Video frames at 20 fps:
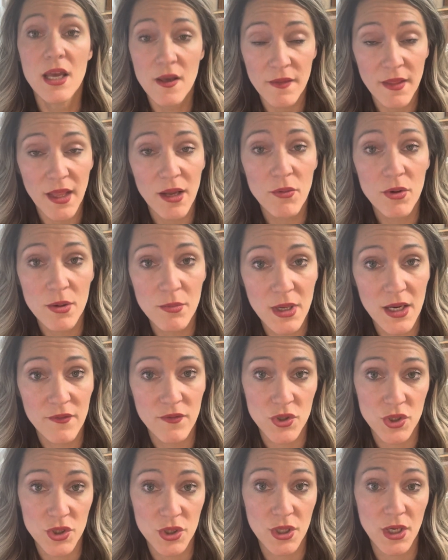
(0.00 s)
They want to make for
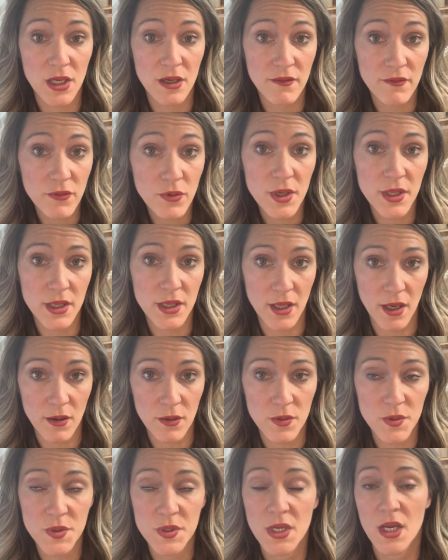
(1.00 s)
sure and avoid
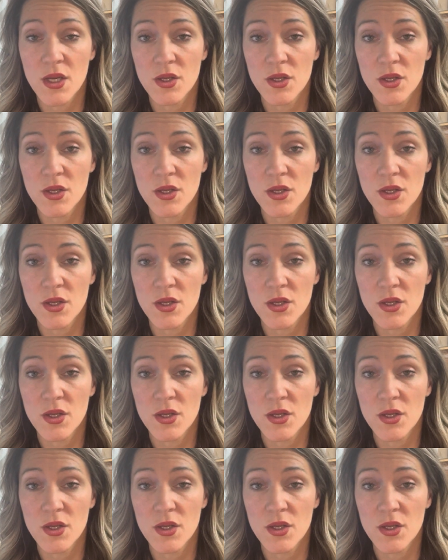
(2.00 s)
those.